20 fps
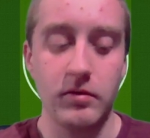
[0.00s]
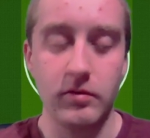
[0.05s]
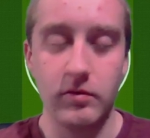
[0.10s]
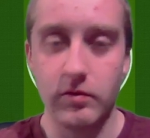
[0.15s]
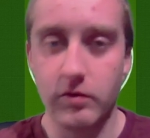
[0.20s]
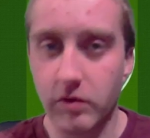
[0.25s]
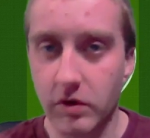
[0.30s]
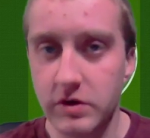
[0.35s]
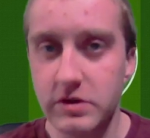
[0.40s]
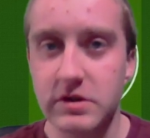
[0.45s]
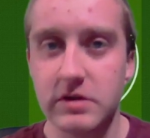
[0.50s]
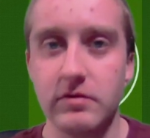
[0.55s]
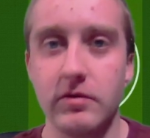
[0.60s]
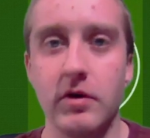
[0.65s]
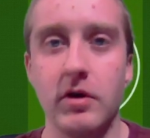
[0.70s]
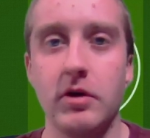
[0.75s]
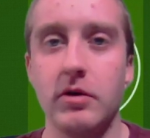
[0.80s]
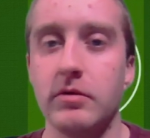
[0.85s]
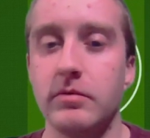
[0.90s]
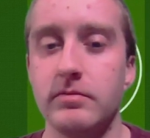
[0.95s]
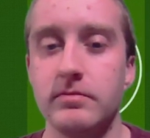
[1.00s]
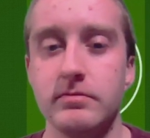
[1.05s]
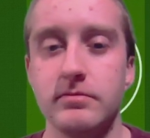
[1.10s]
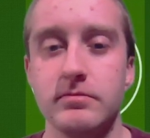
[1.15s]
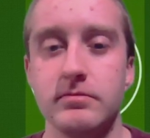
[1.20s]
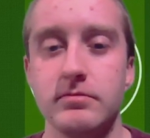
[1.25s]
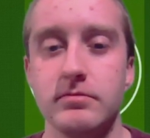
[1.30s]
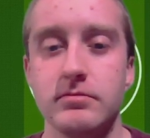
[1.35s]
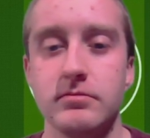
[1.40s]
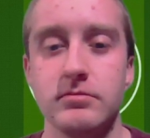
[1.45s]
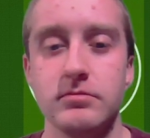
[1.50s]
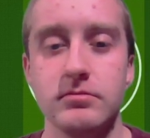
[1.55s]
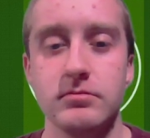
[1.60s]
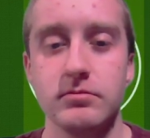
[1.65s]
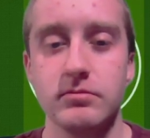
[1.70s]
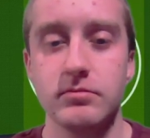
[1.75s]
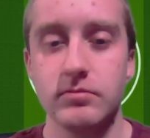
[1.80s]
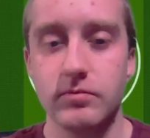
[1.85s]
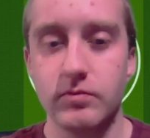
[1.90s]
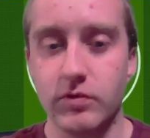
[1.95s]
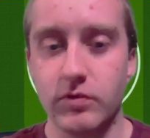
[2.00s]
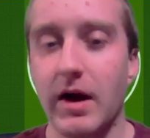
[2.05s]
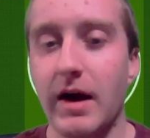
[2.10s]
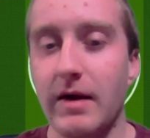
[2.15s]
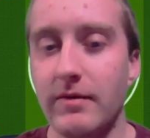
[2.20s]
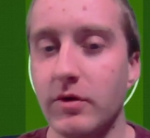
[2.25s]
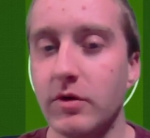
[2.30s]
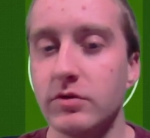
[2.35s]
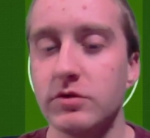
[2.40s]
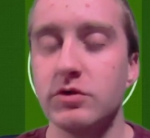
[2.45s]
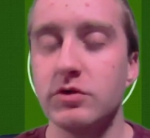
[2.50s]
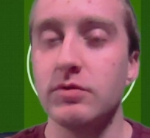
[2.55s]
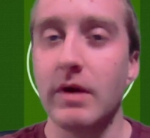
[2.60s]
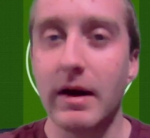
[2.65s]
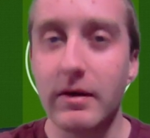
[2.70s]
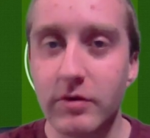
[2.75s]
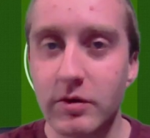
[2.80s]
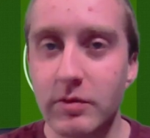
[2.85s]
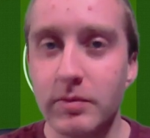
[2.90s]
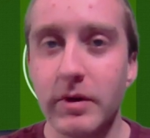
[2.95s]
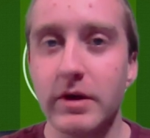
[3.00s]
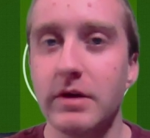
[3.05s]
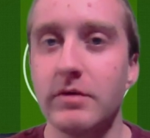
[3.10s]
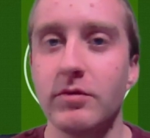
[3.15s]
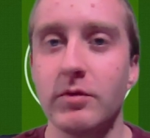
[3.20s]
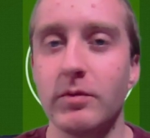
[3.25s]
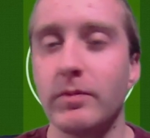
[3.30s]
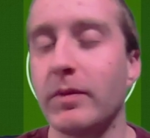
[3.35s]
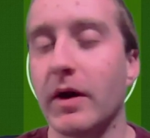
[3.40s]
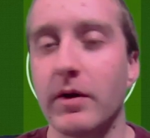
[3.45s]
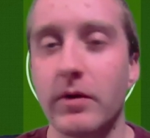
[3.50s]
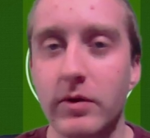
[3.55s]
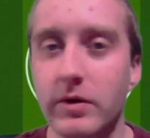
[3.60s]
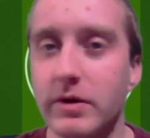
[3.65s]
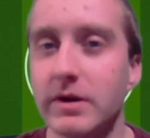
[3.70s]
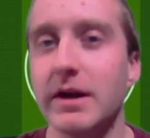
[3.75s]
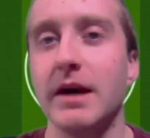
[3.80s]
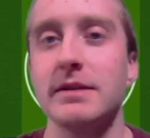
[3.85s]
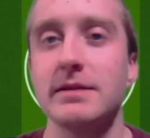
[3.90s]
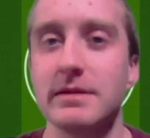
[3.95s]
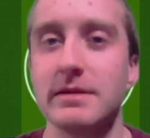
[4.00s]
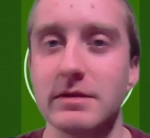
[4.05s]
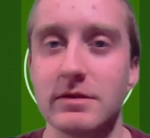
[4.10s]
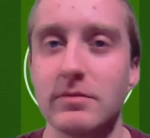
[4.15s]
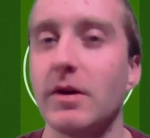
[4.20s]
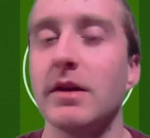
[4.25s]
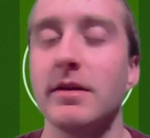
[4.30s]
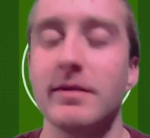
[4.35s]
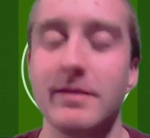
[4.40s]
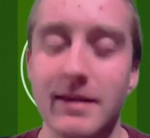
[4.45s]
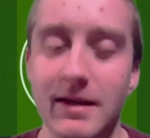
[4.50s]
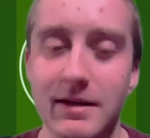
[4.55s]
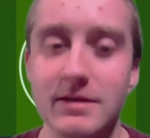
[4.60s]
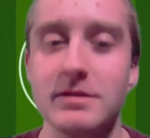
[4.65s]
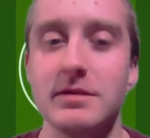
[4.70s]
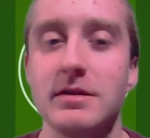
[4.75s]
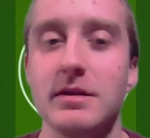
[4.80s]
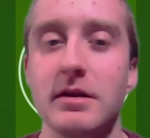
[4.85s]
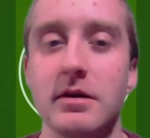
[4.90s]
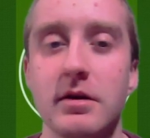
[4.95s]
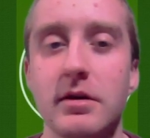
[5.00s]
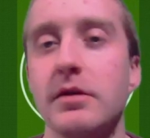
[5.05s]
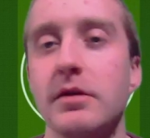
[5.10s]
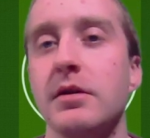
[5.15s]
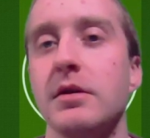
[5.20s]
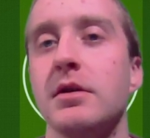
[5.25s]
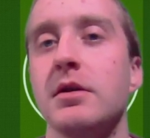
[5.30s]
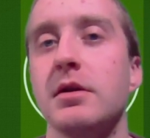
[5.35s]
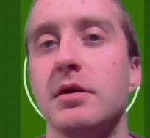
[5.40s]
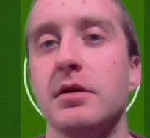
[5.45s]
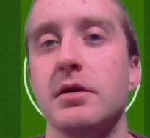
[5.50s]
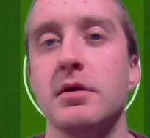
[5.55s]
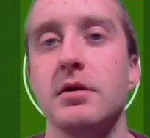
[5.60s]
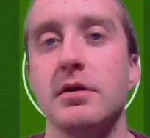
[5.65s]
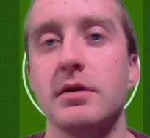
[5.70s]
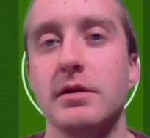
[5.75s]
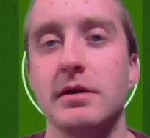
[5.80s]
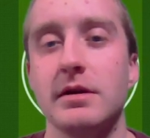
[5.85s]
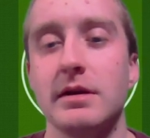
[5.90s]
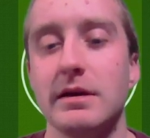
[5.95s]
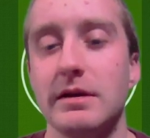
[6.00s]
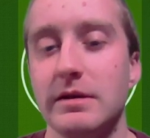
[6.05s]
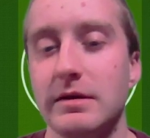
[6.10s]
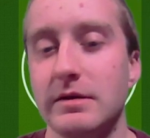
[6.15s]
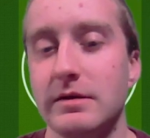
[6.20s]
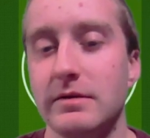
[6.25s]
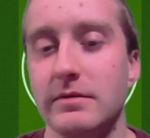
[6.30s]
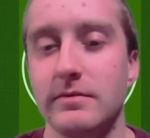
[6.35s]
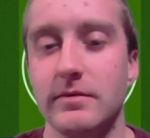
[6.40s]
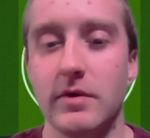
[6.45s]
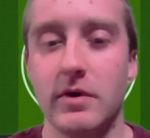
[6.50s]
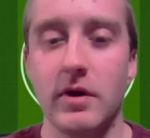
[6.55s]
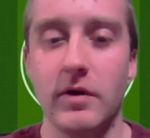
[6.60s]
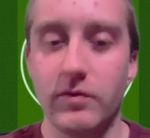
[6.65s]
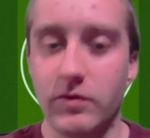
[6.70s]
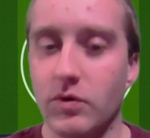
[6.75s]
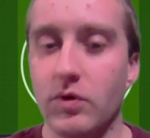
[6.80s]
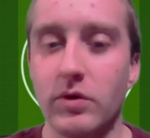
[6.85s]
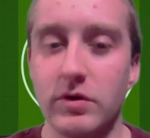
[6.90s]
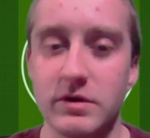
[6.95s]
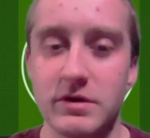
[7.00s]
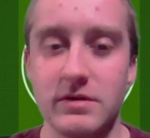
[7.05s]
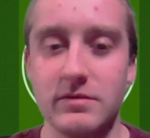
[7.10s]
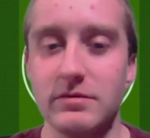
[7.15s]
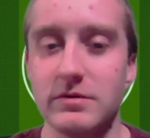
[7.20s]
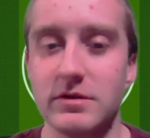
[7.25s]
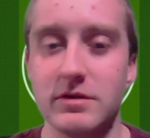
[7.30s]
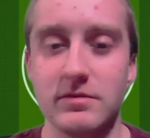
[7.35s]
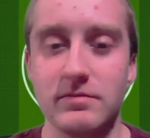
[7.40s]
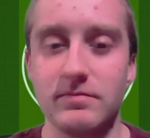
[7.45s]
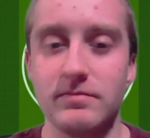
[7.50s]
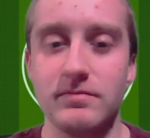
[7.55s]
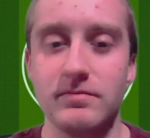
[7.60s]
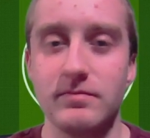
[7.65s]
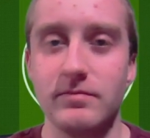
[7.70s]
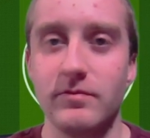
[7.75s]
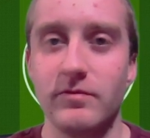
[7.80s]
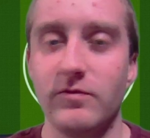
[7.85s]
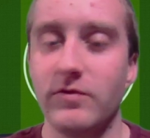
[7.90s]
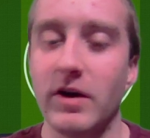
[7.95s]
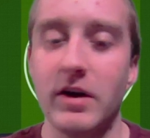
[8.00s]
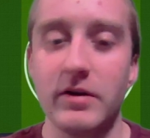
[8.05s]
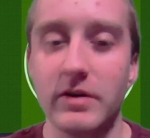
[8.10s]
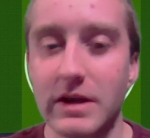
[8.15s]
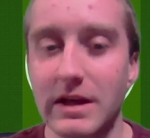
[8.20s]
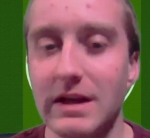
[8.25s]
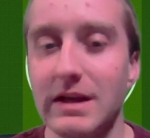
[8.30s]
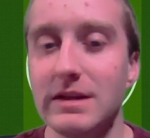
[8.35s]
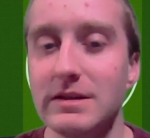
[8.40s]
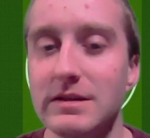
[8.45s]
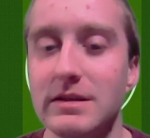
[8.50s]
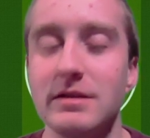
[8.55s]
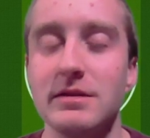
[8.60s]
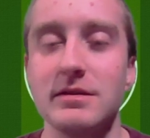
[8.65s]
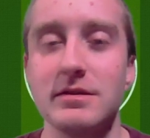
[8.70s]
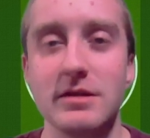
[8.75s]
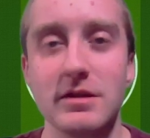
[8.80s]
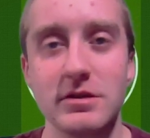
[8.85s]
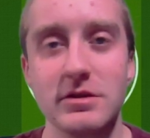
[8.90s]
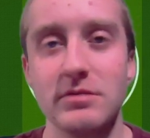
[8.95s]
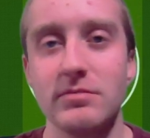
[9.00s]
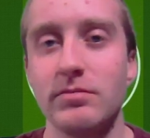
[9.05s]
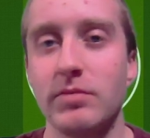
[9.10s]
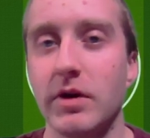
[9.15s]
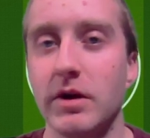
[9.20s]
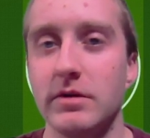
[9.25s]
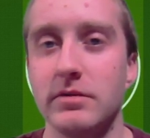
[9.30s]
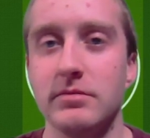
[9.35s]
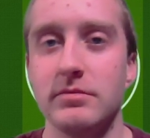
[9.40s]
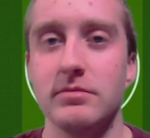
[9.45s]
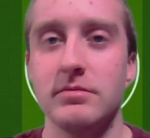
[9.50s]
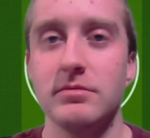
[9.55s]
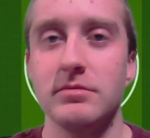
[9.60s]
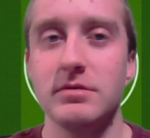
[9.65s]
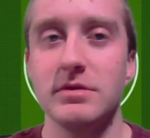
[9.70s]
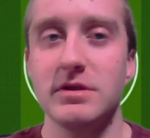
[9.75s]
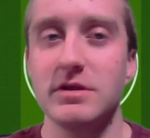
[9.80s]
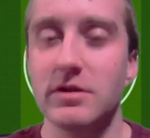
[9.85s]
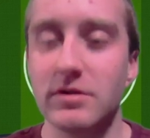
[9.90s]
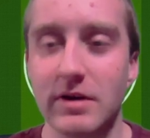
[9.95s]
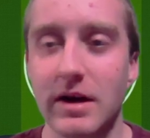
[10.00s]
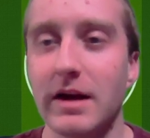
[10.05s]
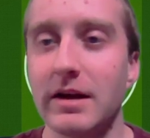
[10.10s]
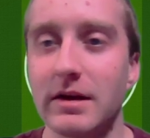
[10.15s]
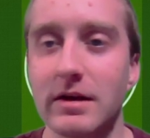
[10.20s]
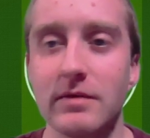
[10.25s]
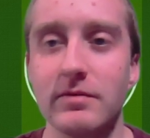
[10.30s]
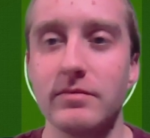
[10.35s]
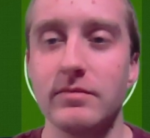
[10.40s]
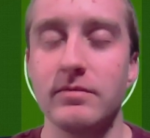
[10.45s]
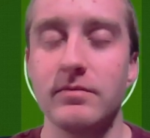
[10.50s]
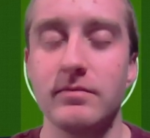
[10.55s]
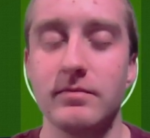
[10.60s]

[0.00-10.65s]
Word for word: First of all, bravo to everybody for prioritizing the right things here. Of course, it was a fairly easy decision, but still got to give